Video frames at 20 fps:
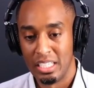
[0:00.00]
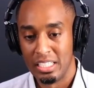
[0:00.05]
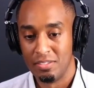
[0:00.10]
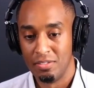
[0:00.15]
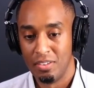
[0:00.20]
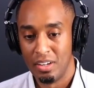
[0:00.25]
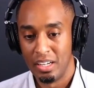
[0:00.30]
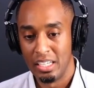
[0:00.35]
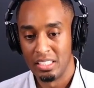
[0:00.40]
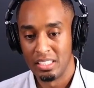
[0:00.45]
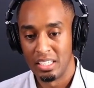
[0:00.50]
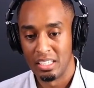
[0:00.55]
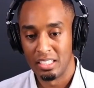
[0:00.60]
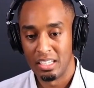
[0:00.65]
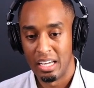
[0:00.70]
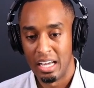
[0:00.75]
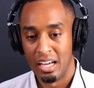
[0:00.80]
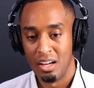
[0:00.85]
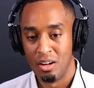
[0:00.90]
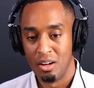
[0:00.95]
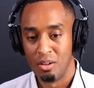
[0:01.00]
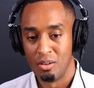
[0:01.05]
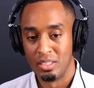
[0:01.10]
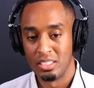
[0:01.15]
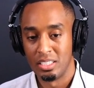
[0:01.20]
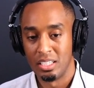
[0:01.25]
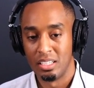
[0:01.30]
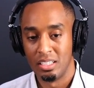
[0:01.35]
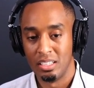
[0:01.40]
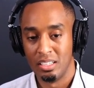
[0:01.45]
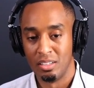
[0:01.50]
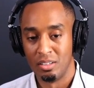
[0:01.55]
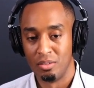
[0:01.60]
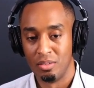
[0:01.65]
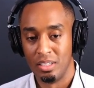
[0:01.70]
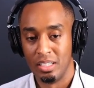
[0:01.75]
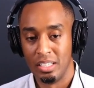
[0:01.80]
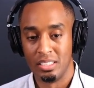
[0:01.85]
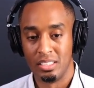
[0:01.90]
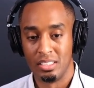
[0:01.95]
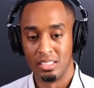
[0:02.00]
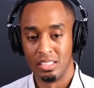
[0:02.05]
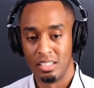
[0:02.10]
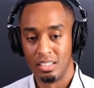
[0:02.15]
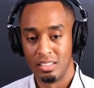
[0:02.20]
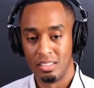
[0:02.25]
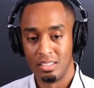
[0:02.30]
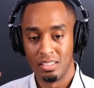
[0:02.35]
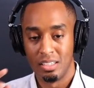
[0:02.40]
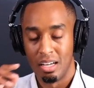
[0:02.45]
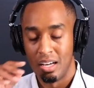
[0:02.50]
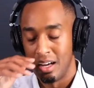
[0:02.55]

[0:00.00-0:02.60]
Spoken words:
estate's funny. It's like I always say, and this is an